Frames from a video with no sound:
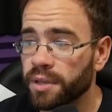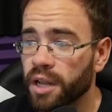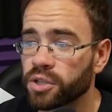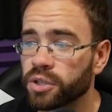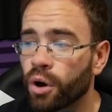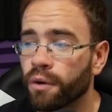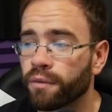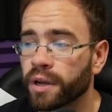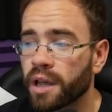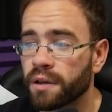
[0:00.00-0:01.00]
potentially
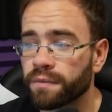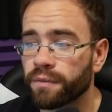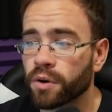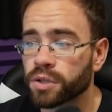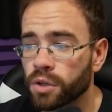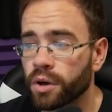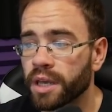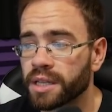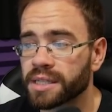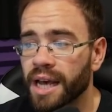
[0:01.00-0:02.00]
offering a first
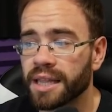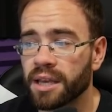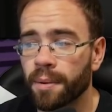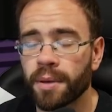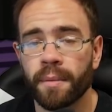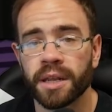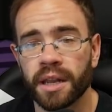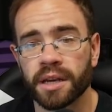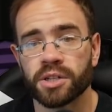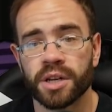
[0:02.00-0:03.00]
look inside the upcoming
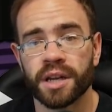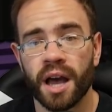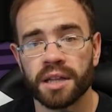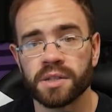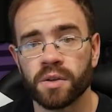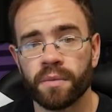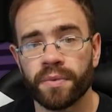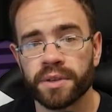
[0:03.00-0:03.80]
next gen console.